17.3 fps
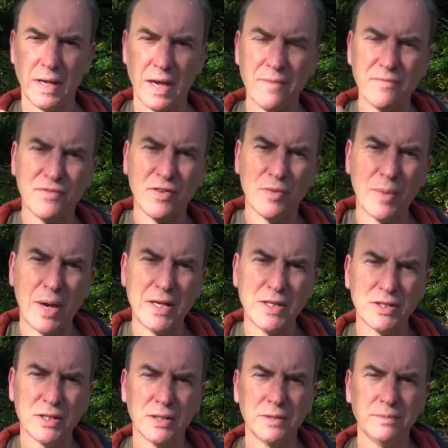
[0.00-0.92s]

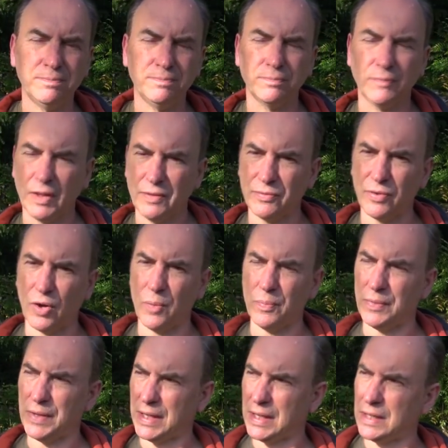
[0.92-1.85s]
information
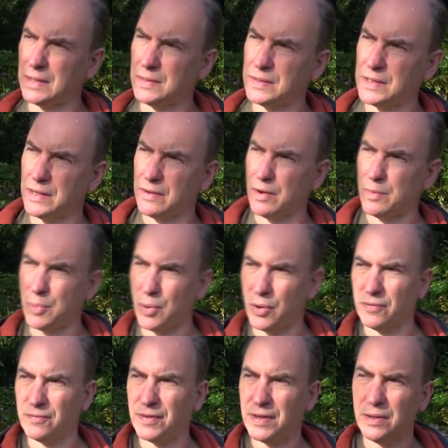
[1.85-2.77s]
from the zero
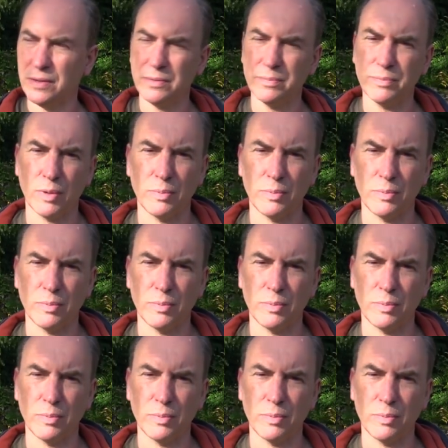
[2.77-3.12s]
point field,